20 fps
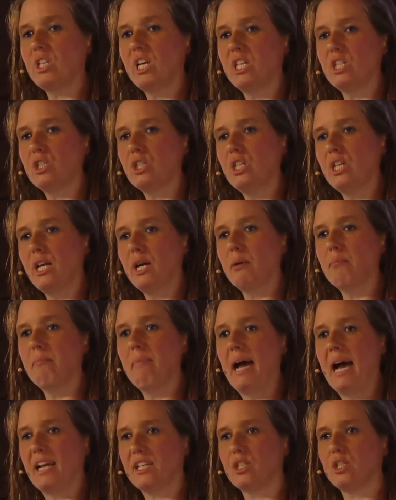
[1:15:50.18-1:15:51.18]
engineer
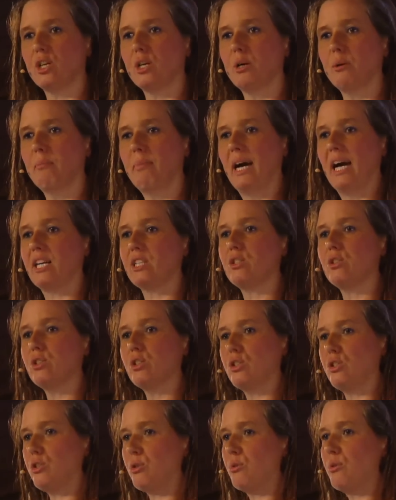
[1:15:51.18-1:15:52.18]
matter back to
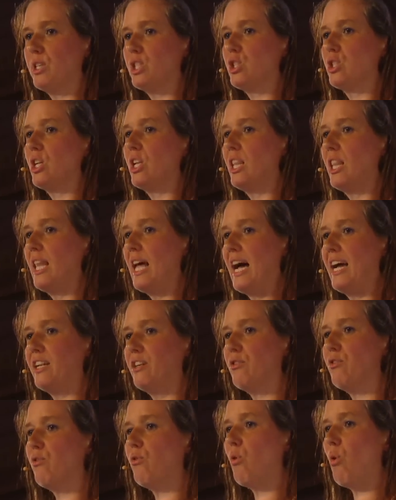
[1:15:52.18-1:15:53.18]
its original light
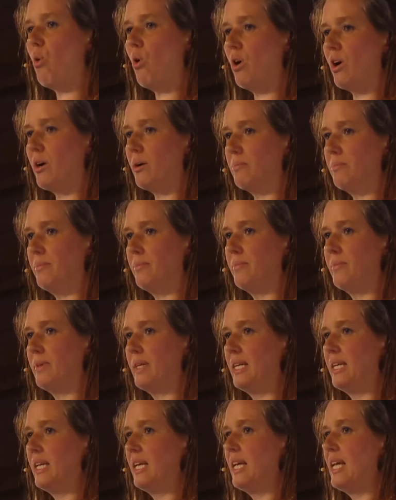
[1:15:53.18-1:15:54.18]
form
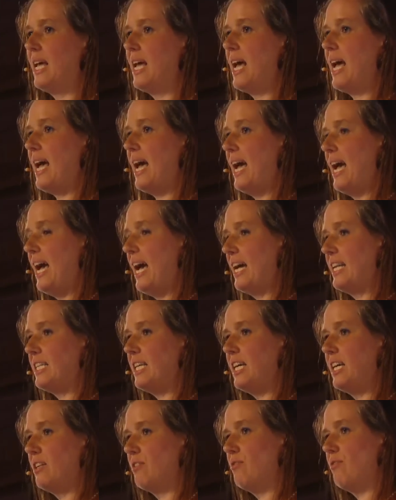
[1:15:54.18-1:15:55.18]
and
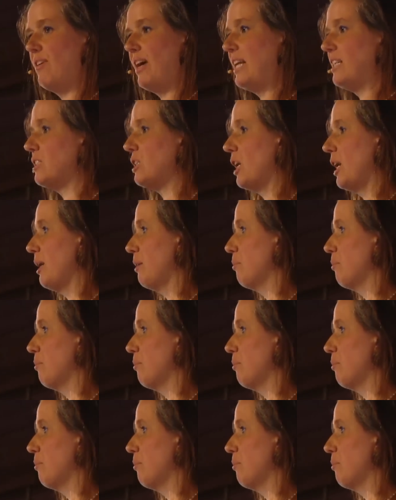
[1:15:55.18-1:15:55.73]
invent a